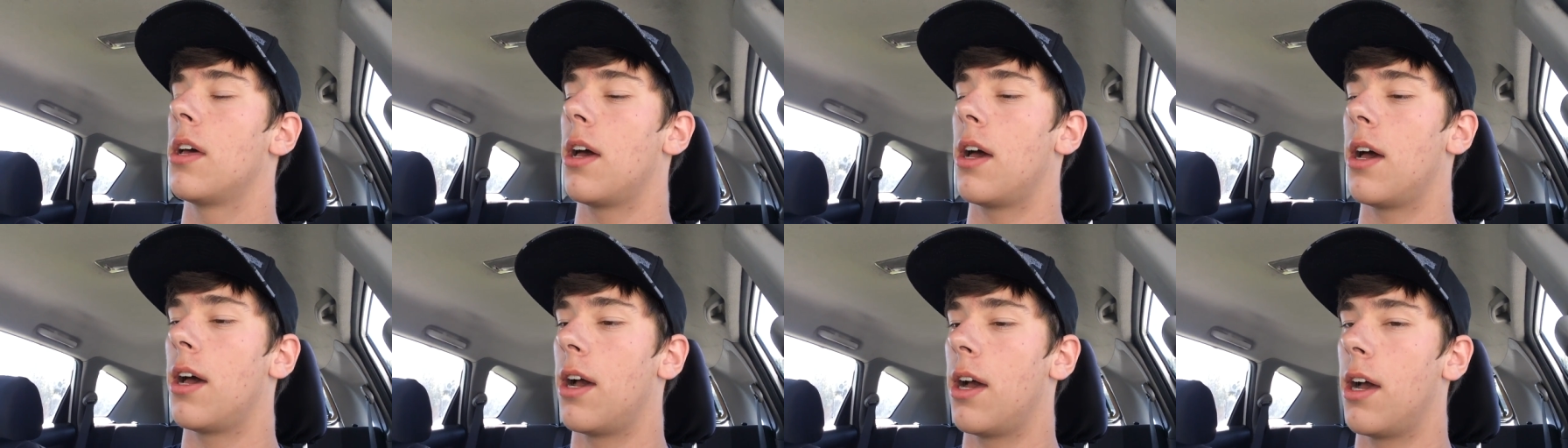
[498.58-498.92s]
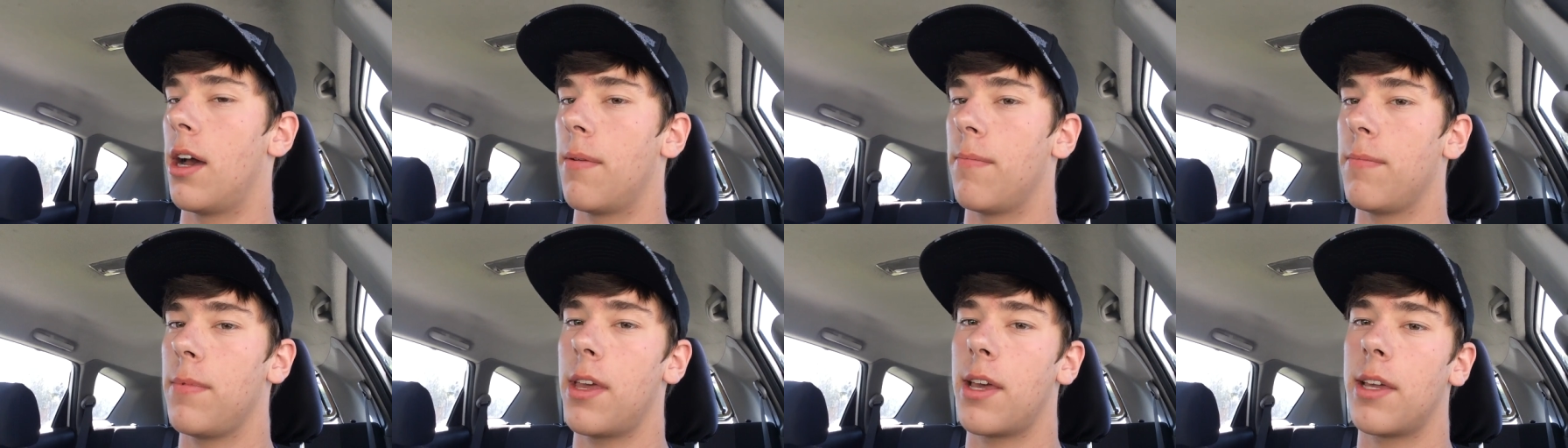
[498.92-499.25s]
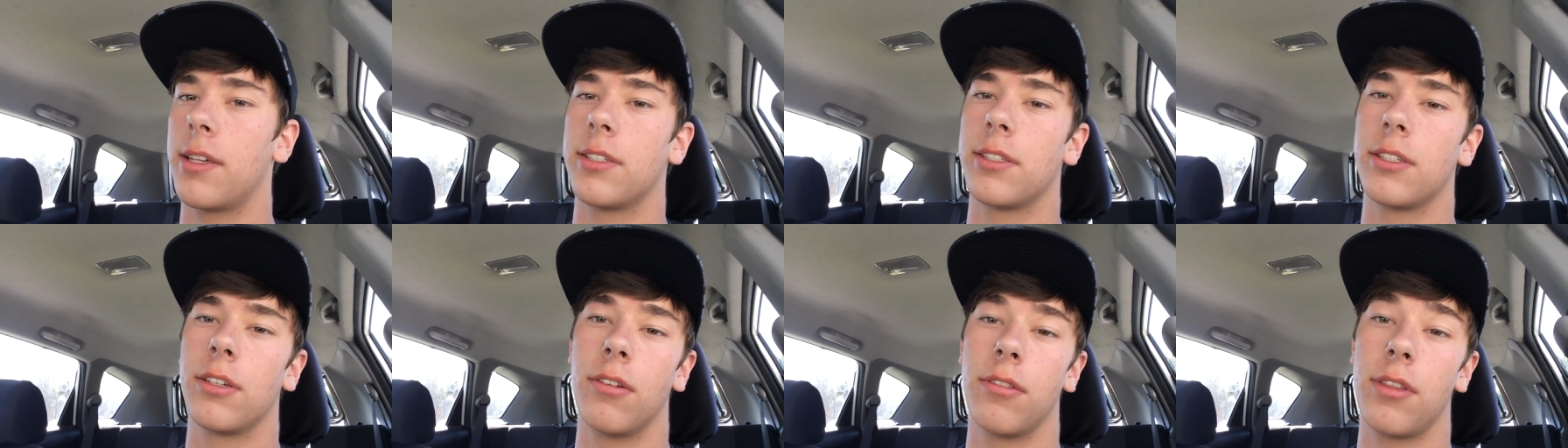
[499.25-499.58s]
Um, yeah,
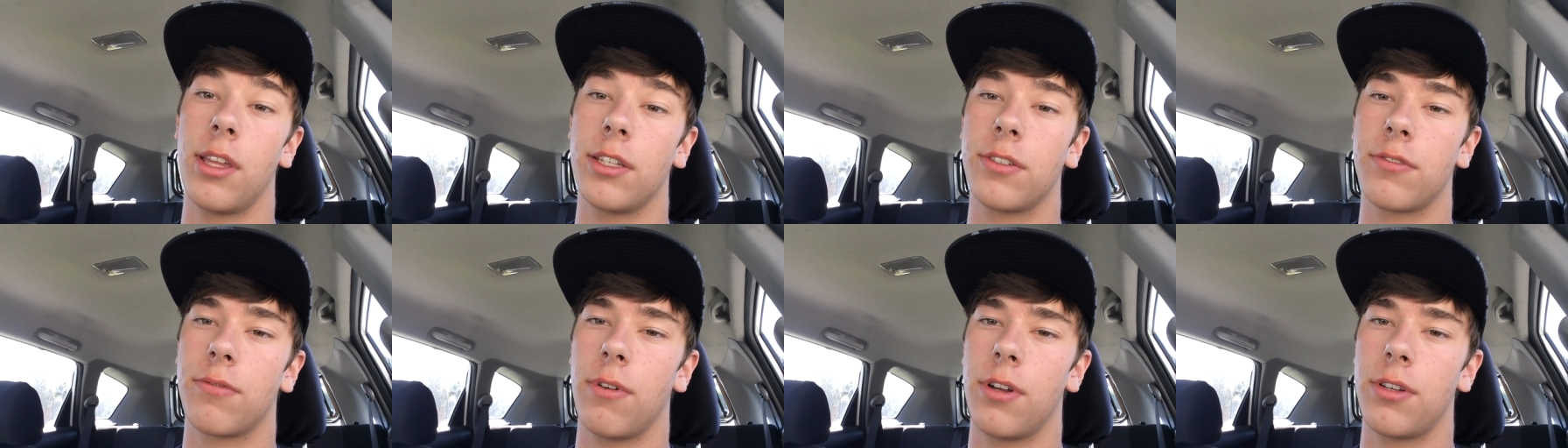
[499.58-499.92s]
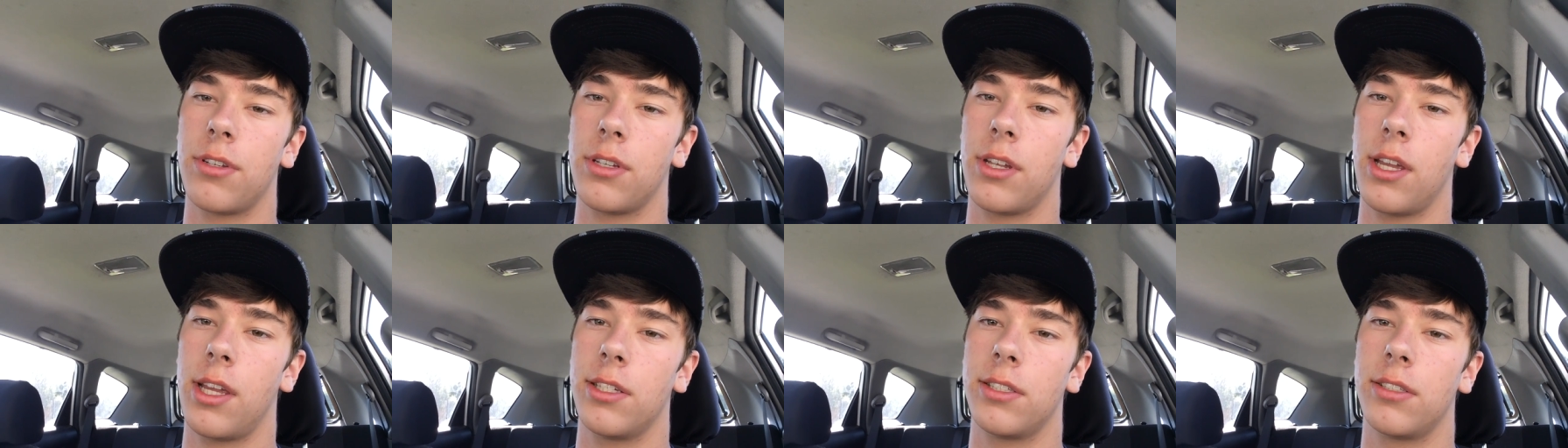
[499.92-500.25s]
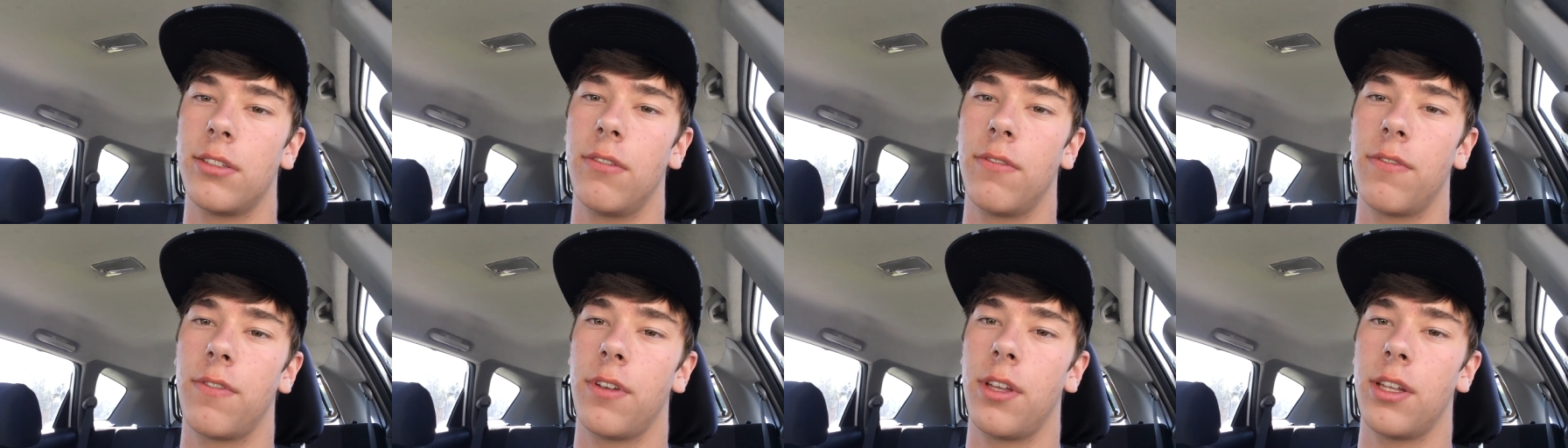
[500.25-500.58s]
so thanks for watching, guys.
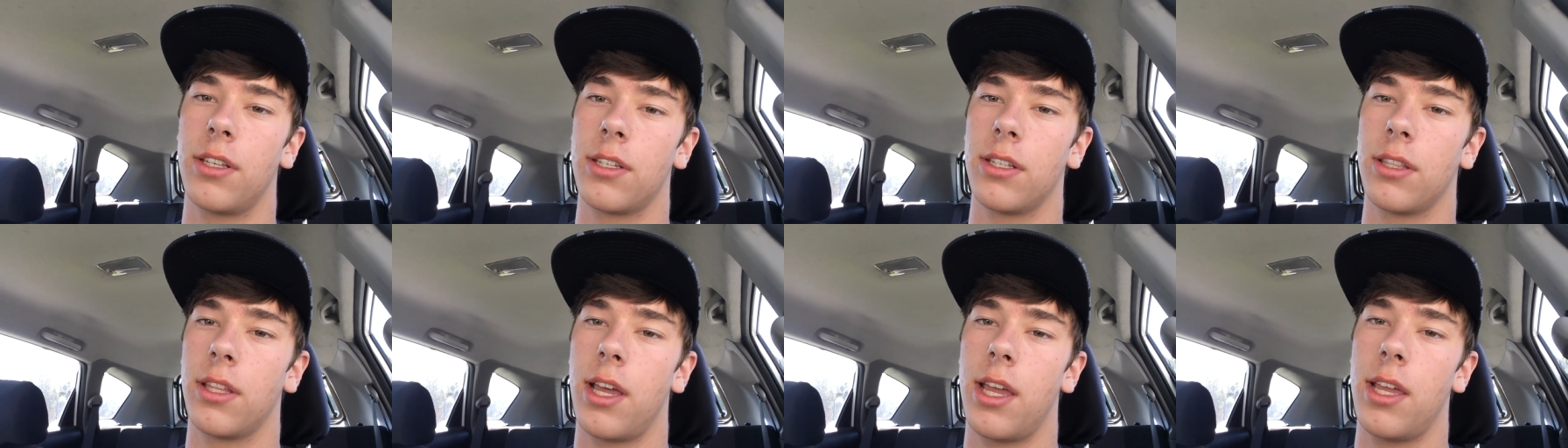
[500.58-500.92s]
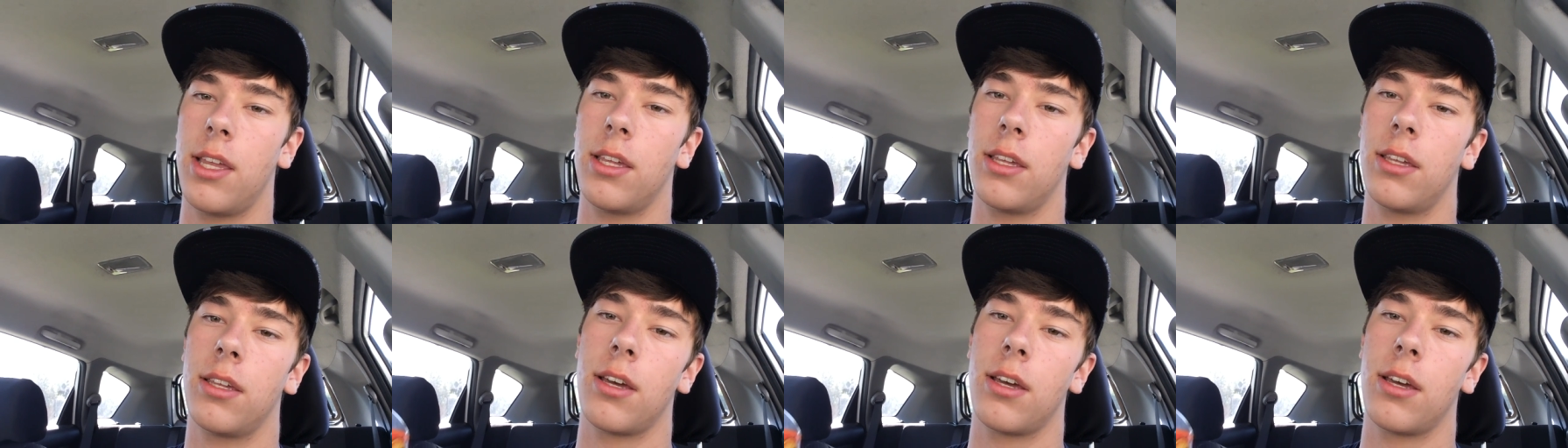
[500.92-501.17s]
Don't forget to like,